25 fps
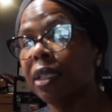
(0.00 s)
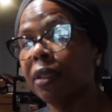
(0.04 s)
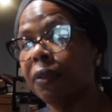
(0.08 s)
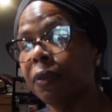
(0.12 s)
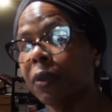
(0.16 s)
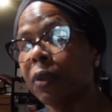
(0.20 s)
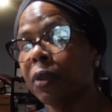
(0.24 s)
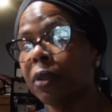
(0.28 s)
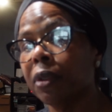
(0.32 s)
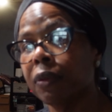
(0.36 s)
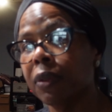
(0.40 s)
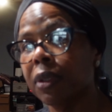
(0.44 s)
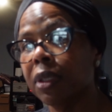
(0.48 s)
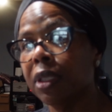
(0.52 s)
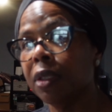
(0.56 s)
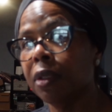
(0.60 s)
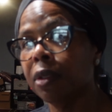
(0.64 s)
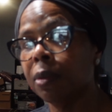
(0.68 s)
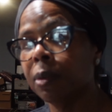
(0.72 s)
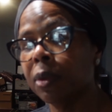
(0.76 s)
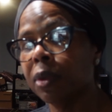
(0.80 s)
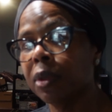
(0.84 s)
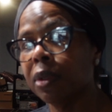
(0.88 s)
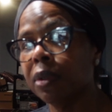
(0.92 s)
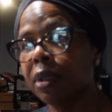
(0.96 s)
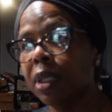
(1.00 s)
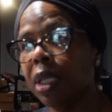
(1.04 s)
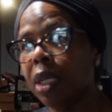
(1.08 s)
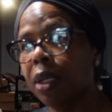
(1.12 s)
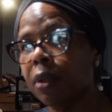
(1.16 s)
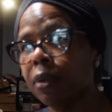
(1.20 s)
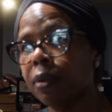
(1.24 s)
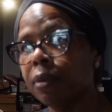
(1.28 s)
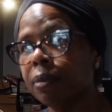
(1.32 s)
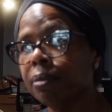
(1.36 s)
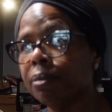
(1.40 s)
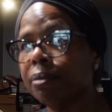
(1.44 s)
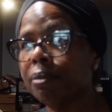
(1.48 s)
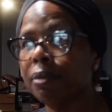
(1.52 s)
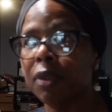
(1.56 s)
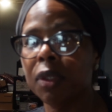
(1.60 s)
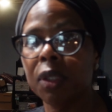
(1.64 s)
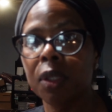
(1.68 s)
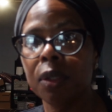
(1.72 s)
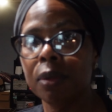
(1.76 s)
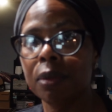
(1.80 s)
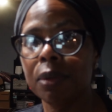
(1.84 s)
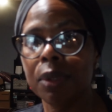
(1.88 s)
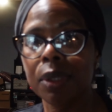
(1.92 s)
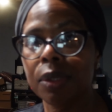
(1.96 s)
1/4 teaspoon of salt.
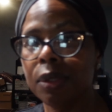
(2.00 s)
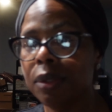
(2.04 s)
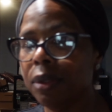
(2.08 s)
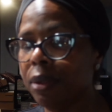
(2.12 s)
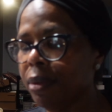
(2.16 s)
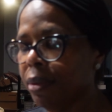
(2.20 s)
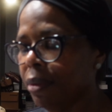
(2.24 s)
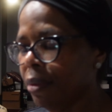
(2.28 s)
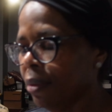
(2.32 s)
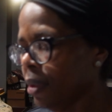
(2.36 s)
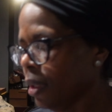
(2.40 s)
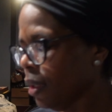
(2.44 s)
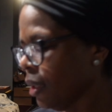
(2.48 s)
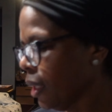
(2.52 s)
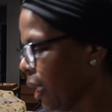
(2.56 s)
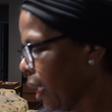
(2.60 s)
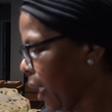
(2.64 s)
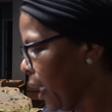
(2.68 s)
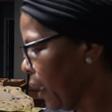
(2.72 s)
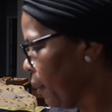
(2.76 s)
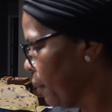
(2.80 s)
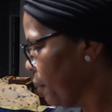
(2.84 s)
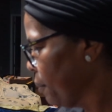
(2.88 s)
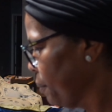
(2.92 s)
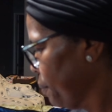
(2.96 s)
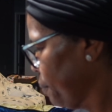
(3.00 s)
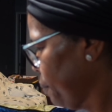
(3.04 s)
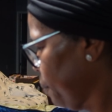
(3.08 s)
So I just took that out.